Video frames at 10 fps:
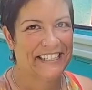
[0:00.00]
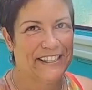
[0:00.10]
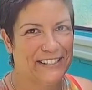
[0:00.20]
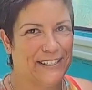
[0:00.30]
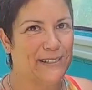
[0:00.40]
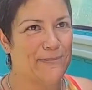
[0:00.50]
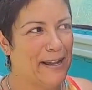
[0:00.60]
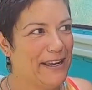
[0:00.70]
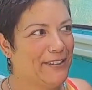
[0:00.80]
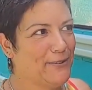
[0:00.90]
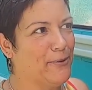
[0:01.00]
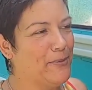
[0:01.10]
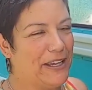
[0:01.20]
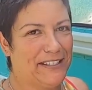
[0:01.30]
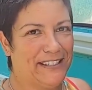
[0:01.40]
and this is my school
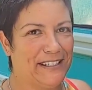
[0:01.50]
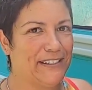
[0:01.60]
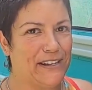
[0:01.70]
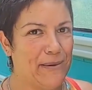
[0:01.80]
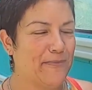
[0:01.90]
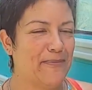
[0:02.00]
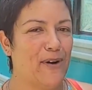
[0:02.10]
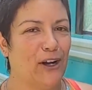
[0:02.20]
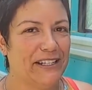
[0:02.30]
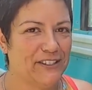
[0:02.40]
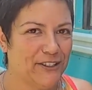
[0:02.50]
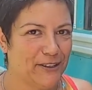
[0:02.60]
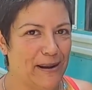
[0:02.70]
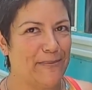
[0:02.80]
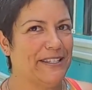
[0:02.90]
bus. I'm on
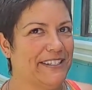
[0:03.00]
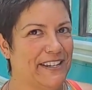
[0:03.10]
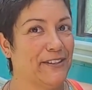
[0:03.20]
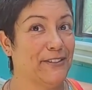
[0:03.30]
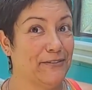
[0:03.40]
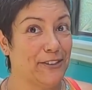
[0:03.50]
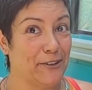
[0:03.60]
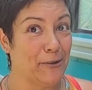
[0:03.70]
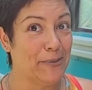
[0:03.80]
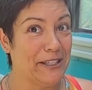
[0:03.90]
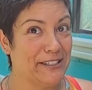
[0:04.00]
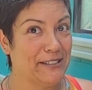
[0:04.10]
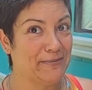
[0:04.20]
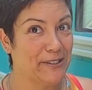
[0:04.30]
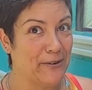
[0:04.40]
Instagram as Tales of Struggle
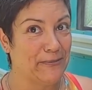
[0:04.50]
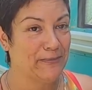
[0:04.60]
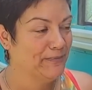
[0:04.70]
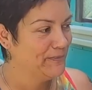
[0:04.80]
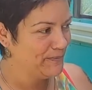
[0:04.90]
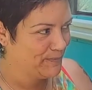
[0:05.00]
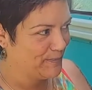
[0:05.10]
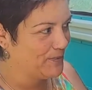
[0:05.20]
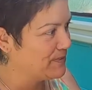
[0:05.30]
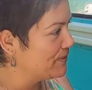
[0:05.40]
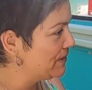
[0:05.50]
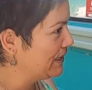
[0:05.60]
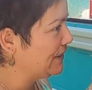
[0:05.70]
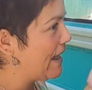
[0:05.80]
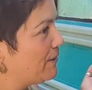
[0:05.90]
Bus. So the